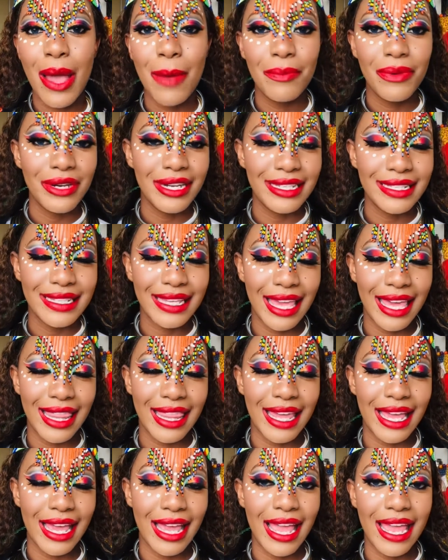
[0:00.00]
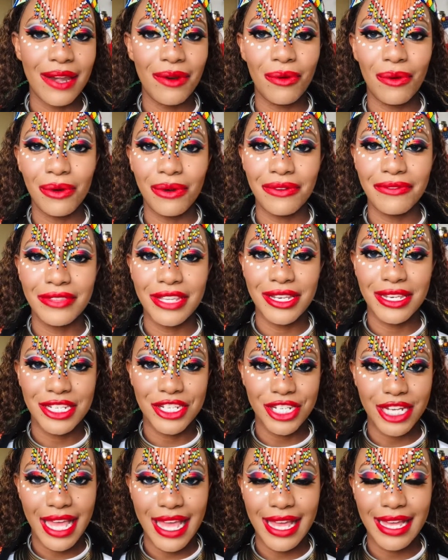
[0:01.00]
put it together and all of the
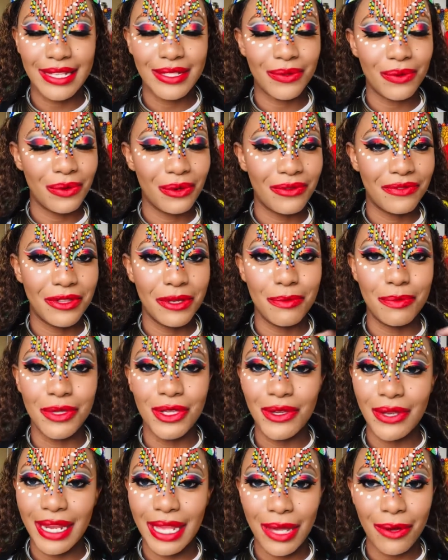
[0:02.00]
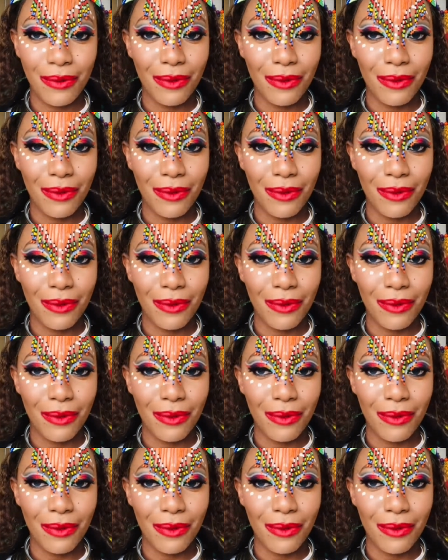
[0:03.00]
jazz, all of the beauty,